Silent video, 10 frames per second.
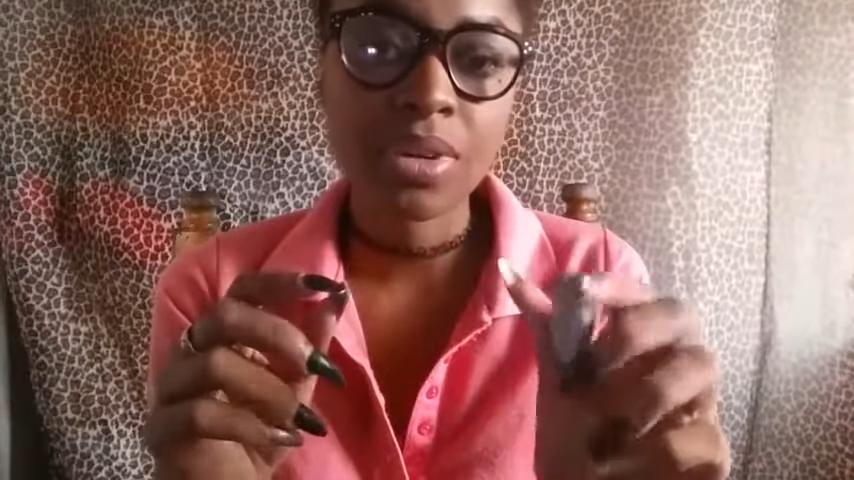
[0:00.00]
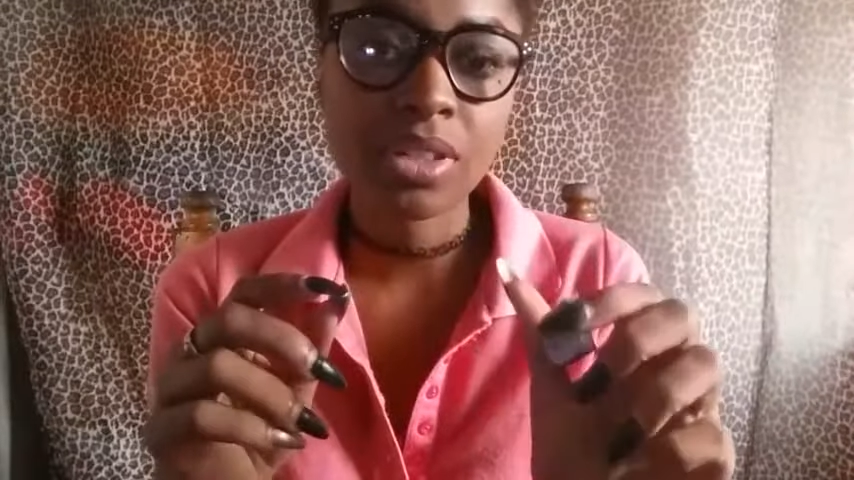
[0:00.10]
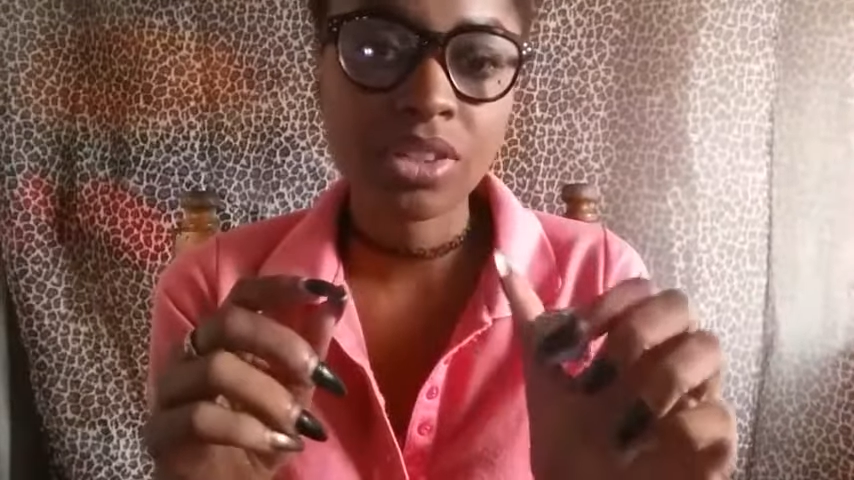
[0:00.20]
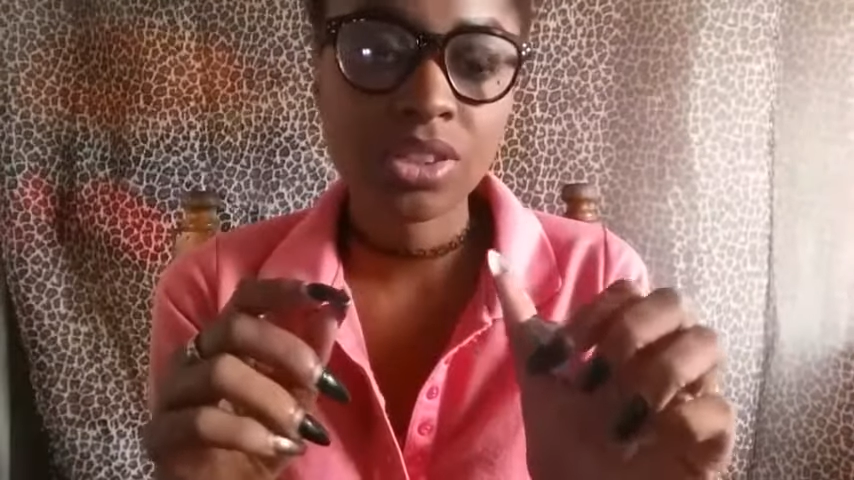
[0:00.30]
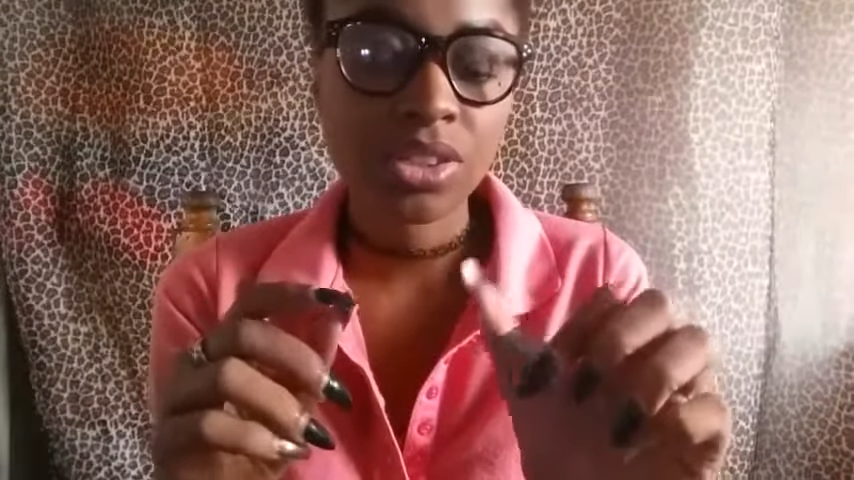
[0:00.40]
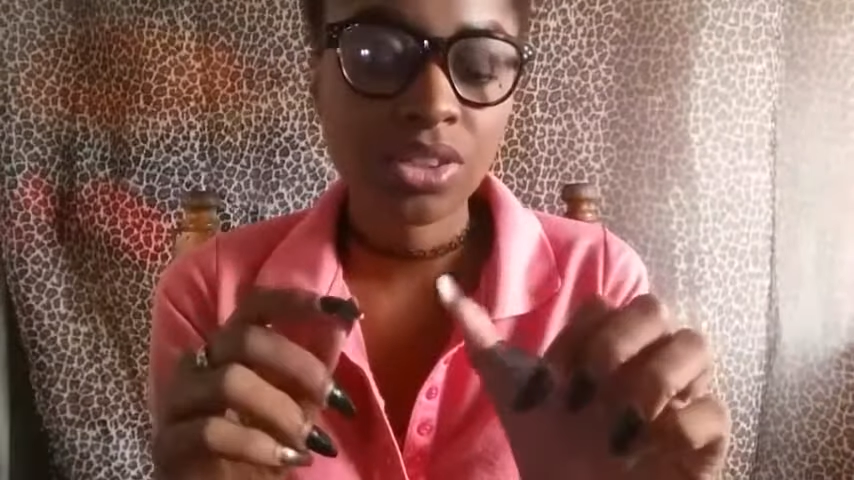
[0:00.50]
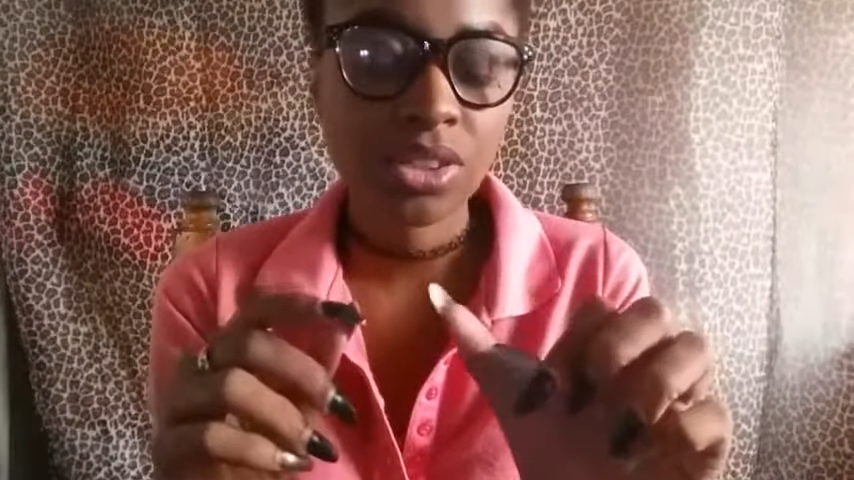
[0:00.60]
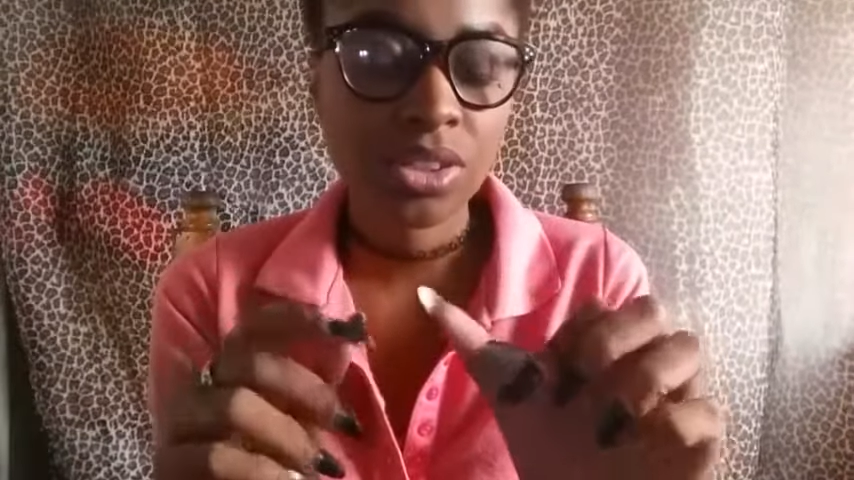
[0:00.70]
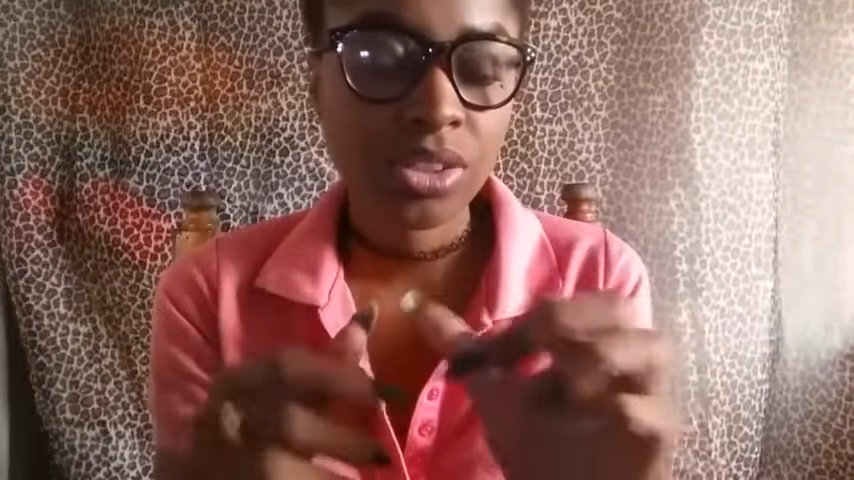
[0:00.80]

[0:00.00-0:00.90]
rush